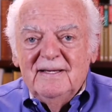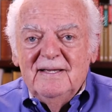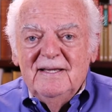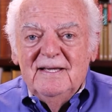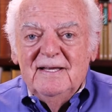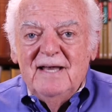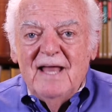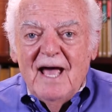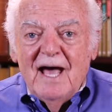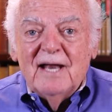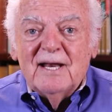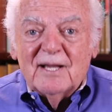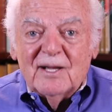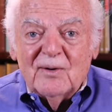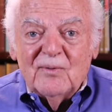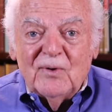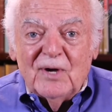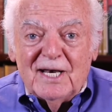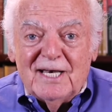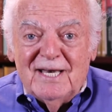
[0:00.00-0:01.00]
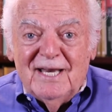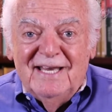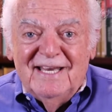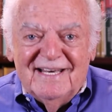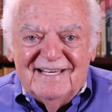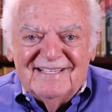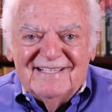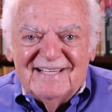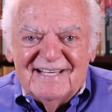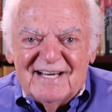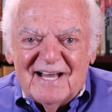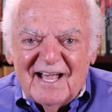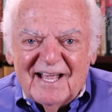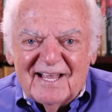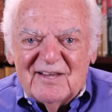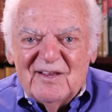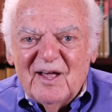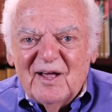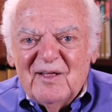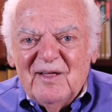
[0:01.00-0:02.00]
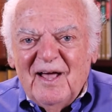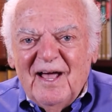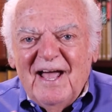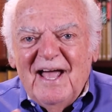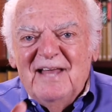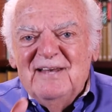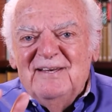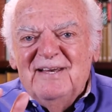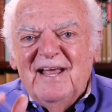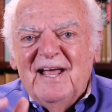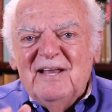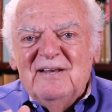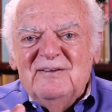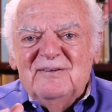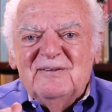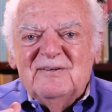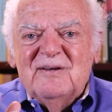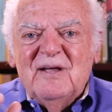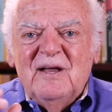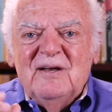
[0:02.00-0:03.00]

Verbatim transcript: inadequate. and, and,